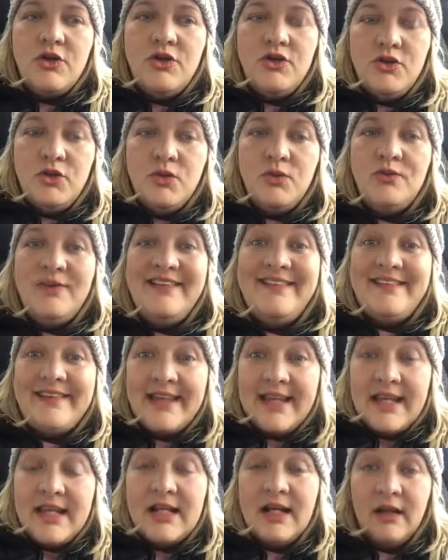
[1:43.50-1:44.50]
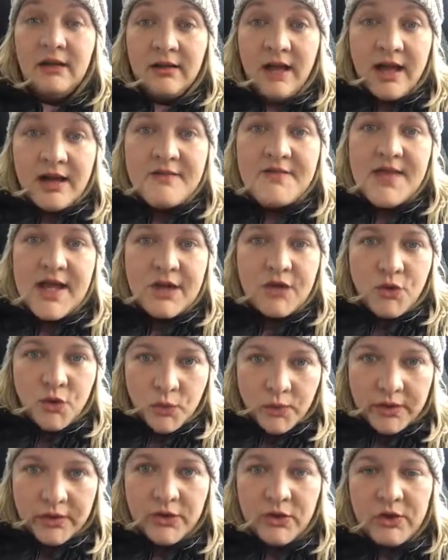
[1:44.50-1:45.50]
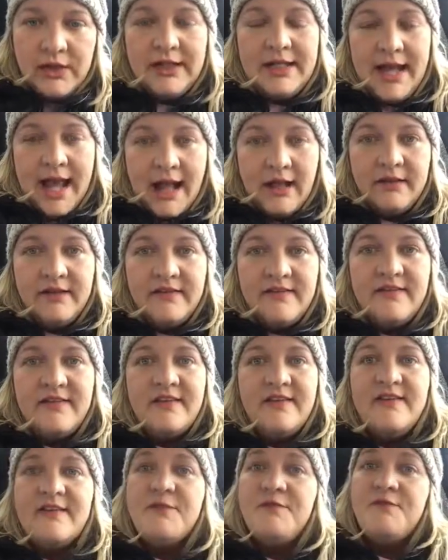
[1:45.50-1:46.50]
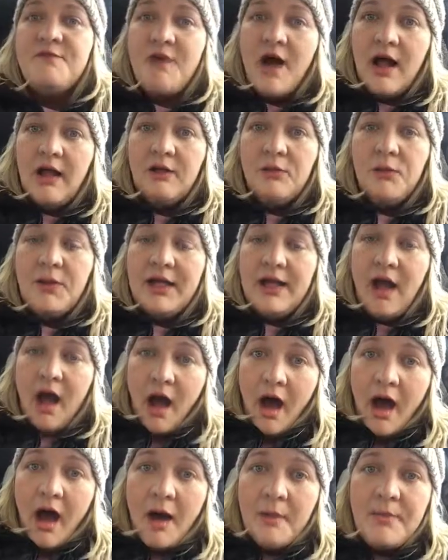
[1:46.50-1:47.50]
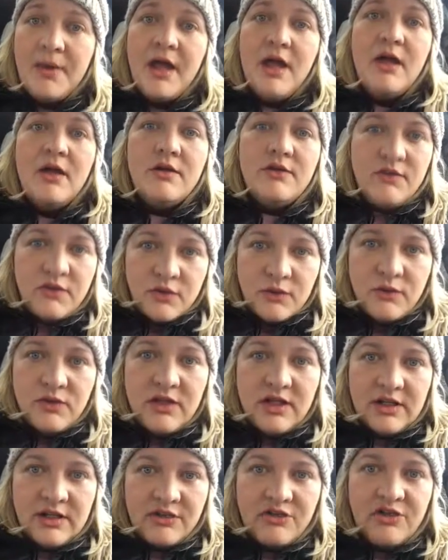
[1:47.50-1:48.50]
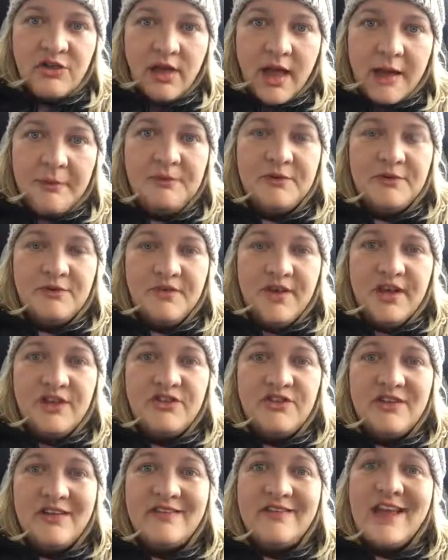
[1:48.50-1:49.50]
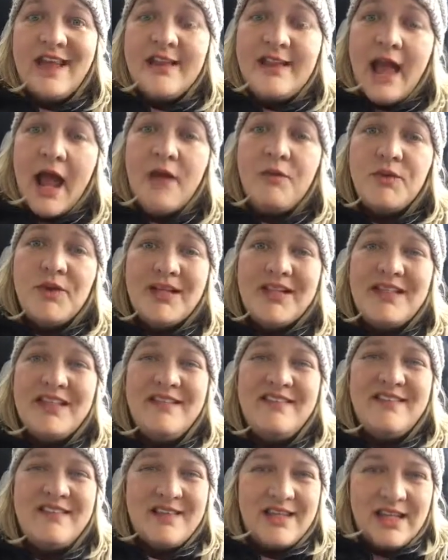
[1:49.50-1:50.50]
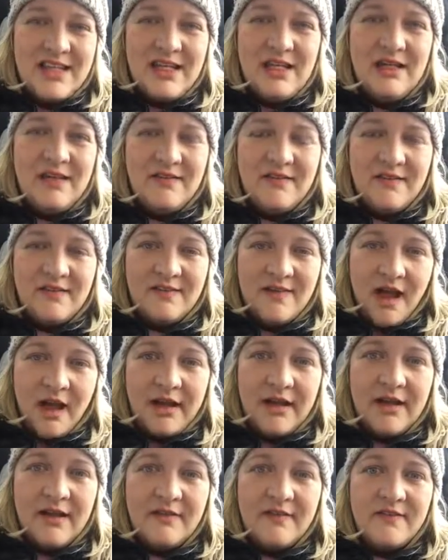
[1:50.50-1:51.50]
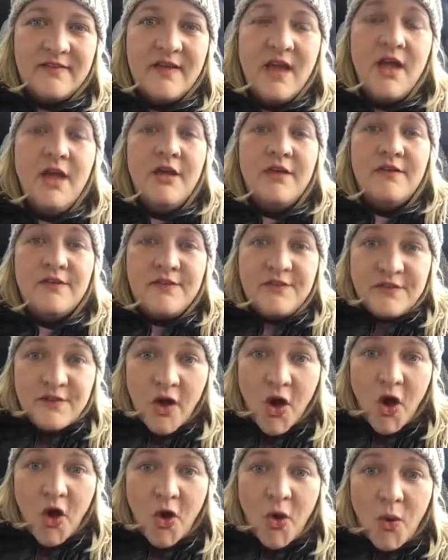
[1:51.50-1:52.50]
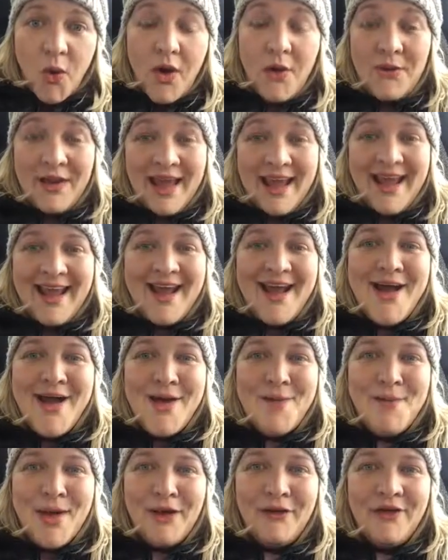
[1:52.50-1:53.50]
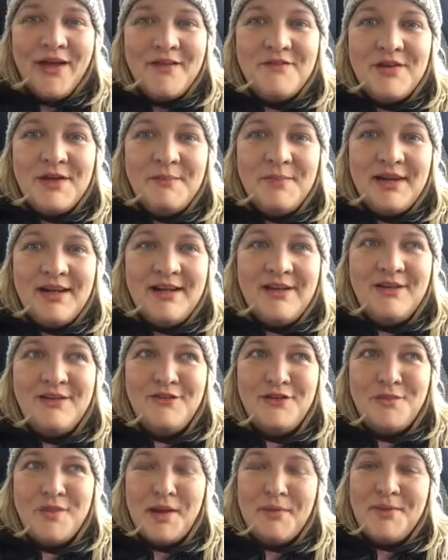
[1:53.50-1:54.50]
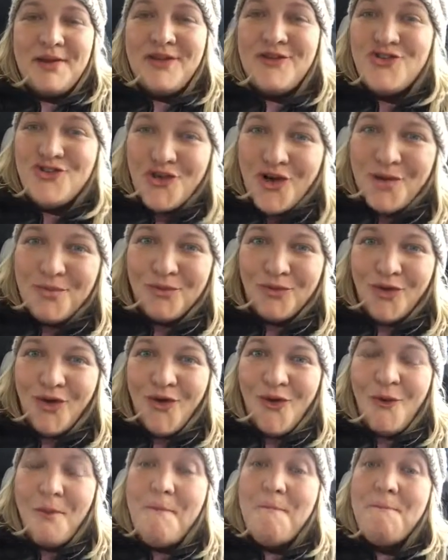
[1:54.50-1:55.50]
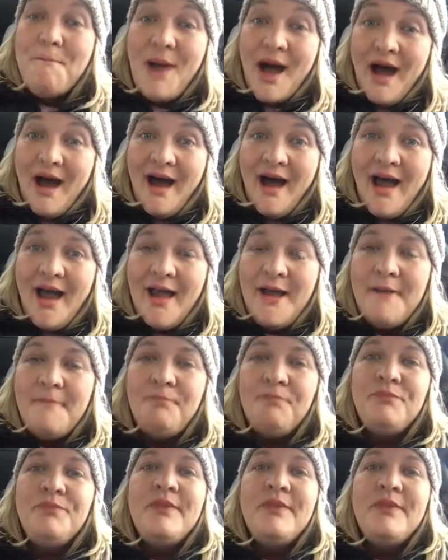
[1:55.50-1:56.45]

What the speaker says: you did a lot of that critical analysis following up to the initial observations, and that really is the key to science. So, okay, I don't have anybody to do my big drum roll, but